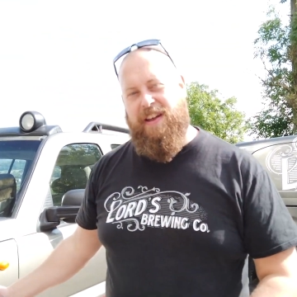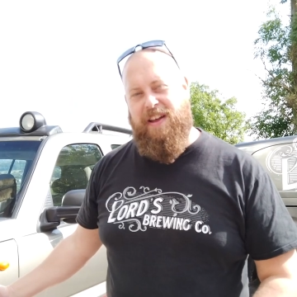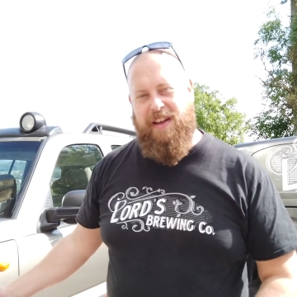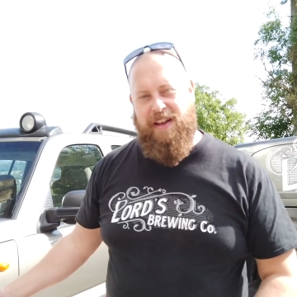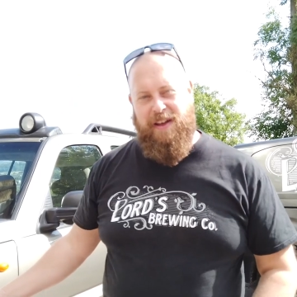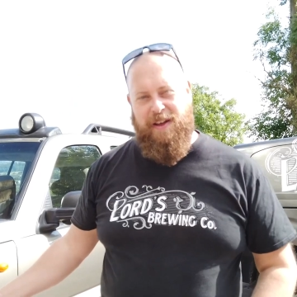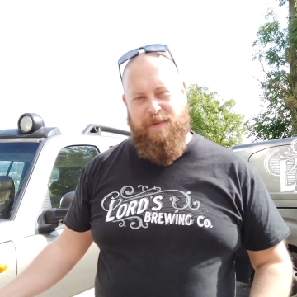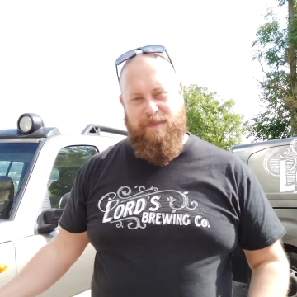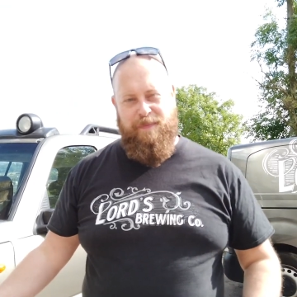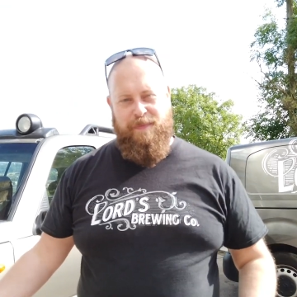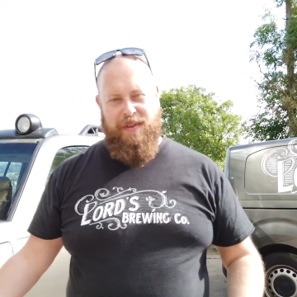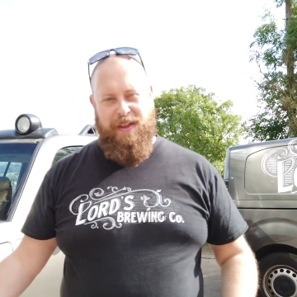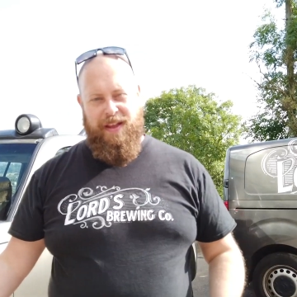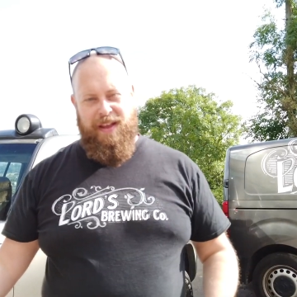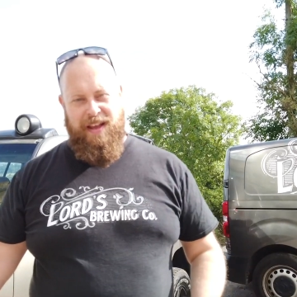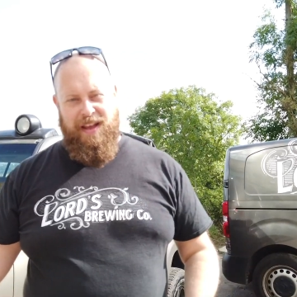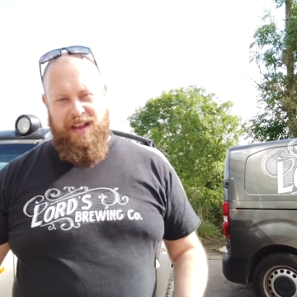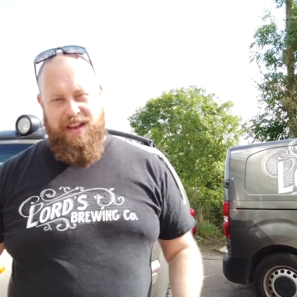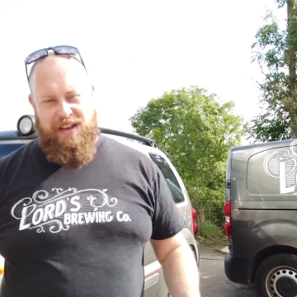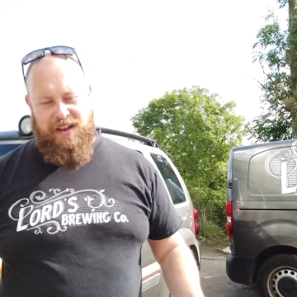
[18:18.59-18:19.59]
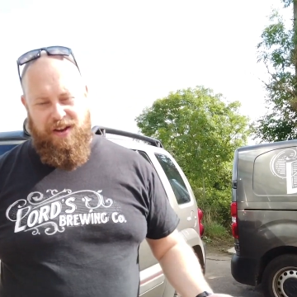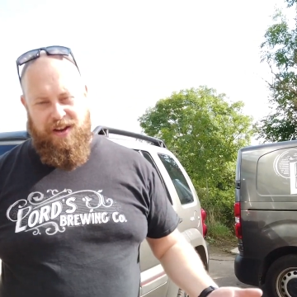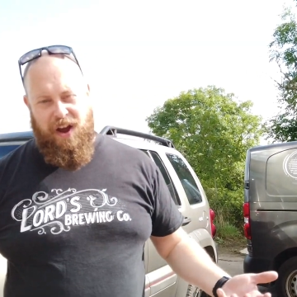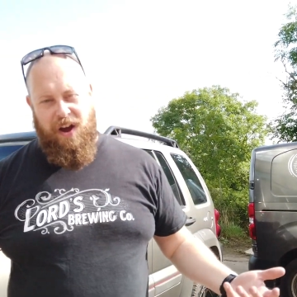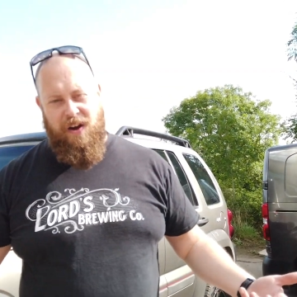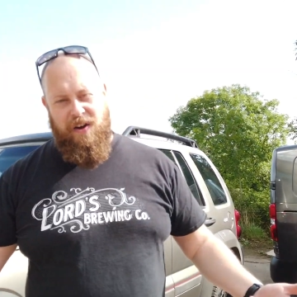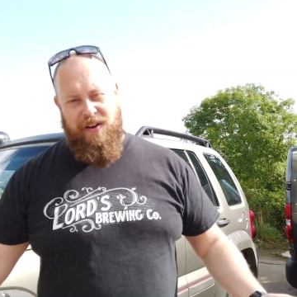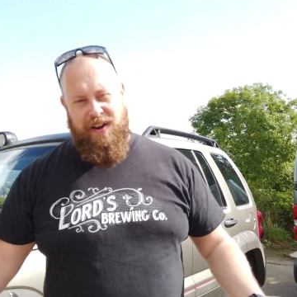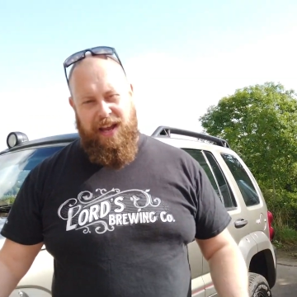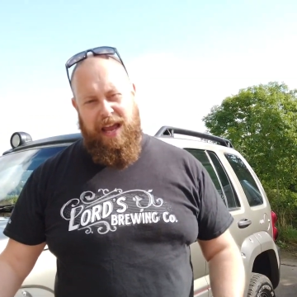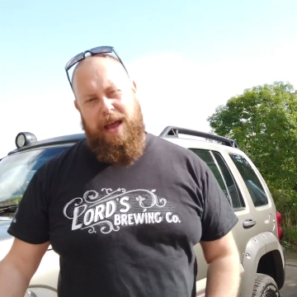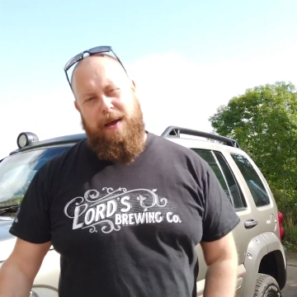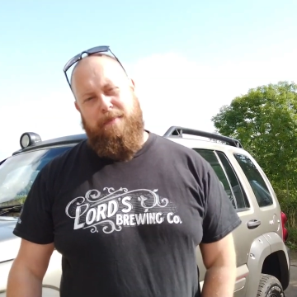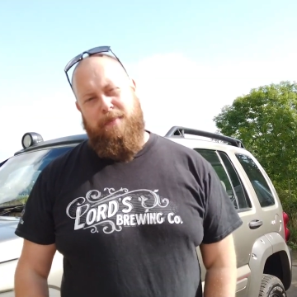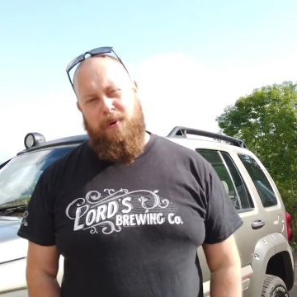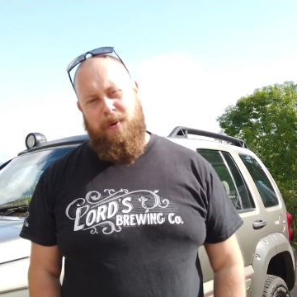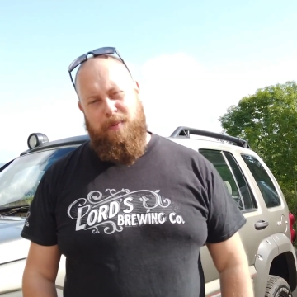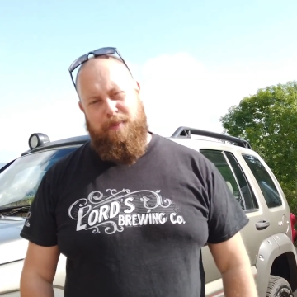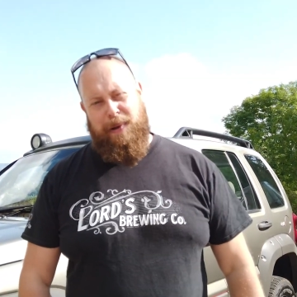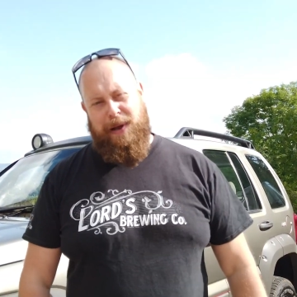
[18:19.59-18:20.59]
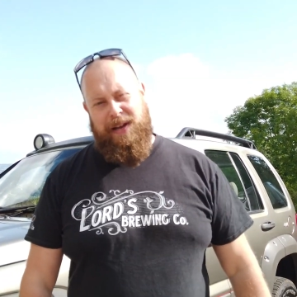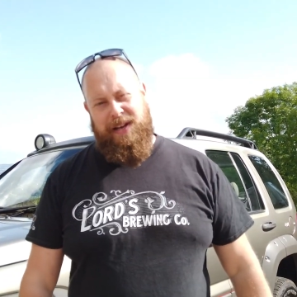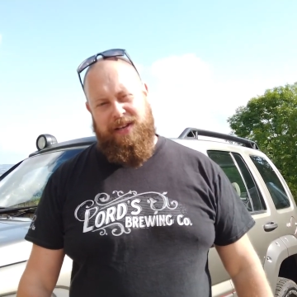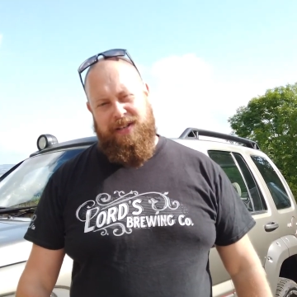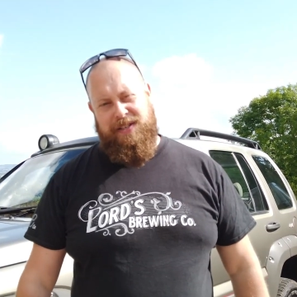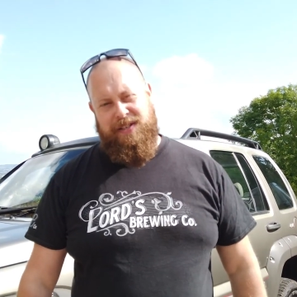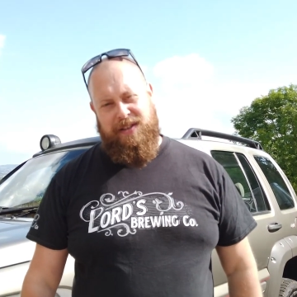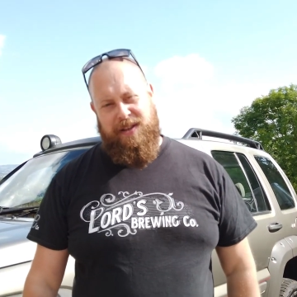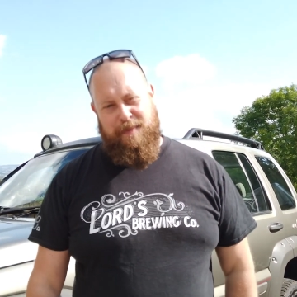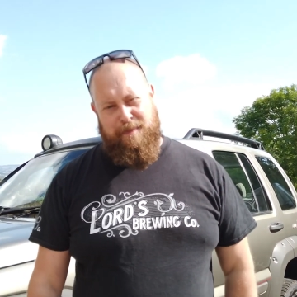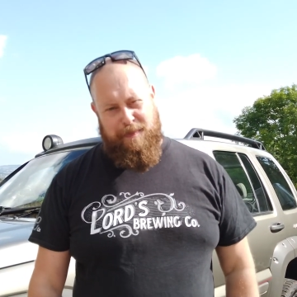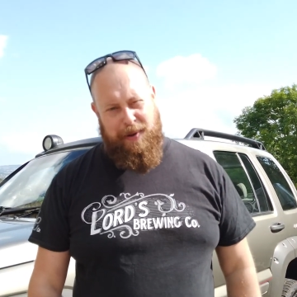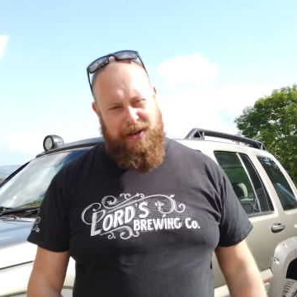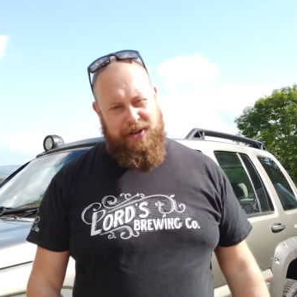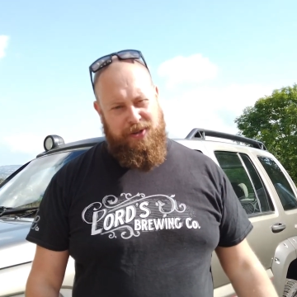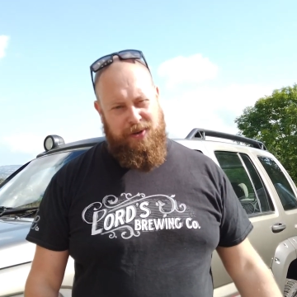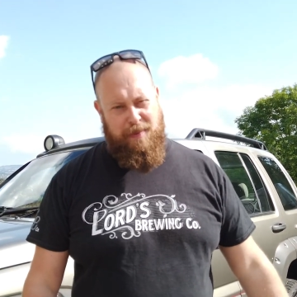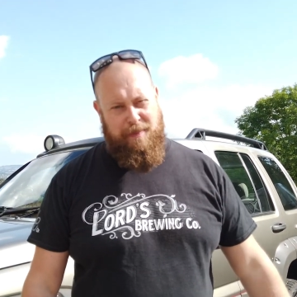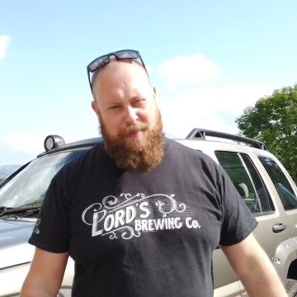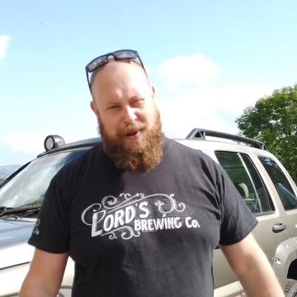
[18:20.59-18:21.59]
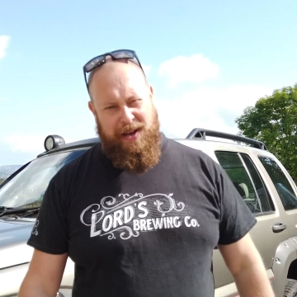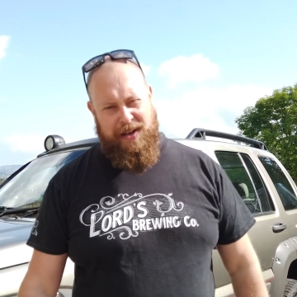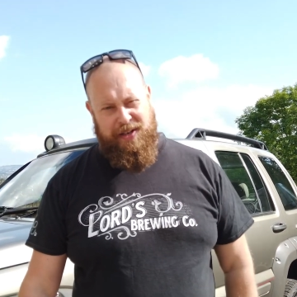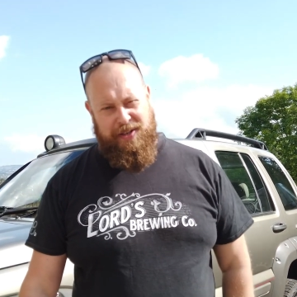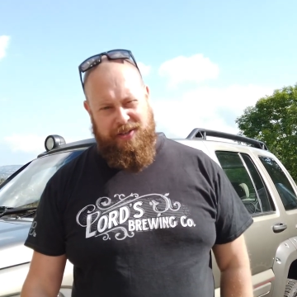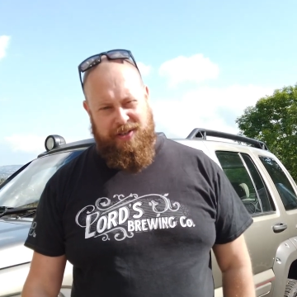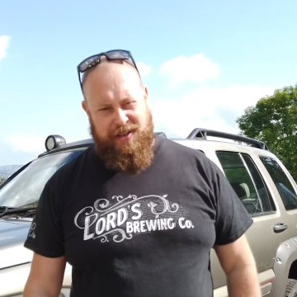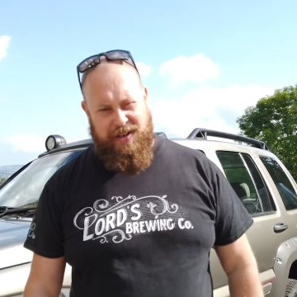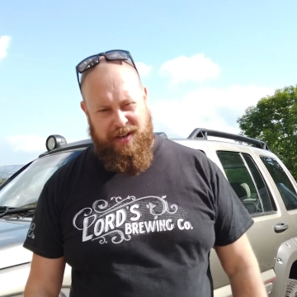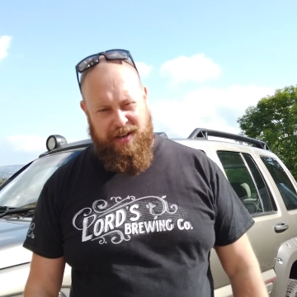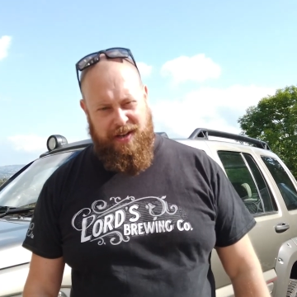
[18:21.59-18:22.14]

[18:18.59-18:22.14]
You can't get more beige than beige on beige.